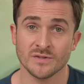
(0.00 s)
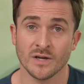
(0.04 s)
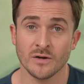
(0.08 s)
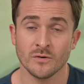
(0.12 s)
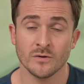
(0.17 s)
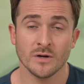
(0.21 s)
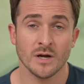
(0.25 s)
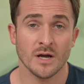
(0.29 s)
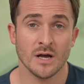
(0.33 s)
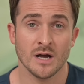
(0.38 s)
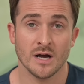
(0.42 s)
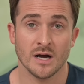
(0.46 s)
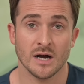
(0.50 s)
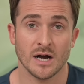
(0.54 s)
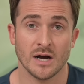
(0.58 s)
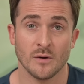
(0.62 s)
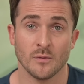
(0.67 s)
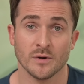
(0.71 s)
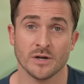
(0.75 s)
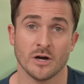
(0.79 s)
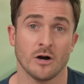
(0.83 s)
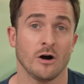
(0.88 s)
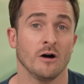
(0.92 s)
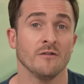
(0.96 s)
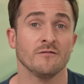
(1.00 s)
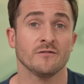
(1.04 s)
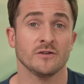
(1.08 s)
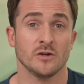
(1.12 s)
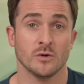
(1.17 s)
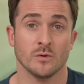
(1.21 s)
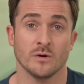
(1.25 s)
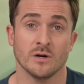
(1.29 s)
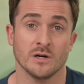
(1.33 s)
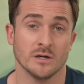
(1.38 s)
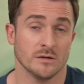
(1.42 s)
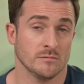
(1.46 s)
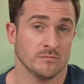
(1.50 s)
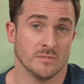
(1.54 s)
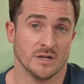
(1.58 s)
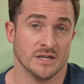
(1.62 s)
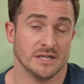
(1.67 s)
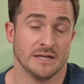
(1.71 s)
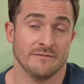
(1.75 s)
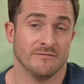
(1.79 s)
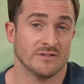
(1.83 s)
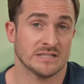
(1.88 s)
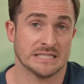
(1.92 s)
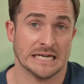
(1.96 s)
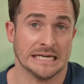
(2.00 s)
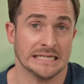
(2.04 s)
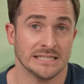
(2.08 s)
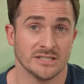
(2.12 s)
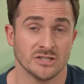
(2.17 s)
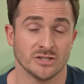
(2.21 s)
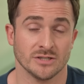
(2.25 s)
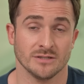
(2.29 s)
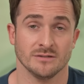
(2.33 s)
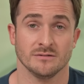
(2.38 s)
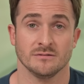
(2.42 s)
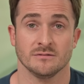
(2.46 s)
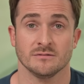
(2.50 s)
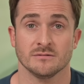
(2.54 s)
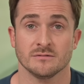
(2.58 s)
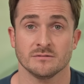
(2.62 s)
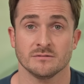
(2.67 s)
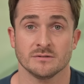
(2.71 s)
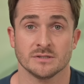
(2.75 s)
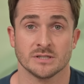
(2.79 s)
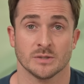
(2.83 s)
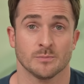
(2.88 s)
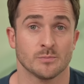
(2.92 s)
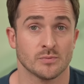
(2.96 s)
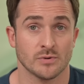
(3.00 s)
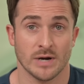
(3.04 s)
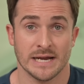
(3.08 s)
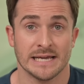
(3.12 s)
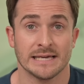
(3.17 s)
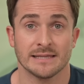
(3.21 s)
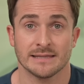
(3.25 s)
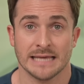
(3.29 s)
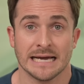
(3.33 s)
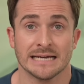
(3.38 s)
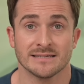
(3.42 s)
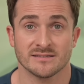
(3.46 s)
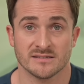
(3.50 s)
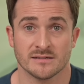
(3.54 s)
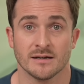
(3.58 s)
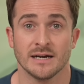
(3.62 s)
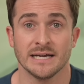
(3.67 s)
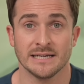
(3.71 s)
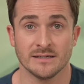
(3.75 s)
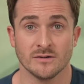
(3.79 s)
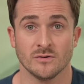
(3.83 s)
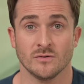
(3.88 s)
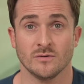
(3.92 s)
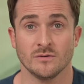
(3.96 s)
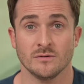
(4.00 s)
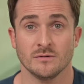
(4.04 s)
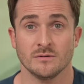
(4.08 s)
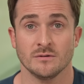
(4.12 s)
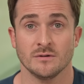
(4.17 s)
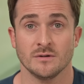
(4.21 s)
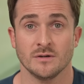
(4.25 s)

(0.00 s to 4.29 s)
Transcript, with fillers: So I want to offer you a, an invitation to break that cycle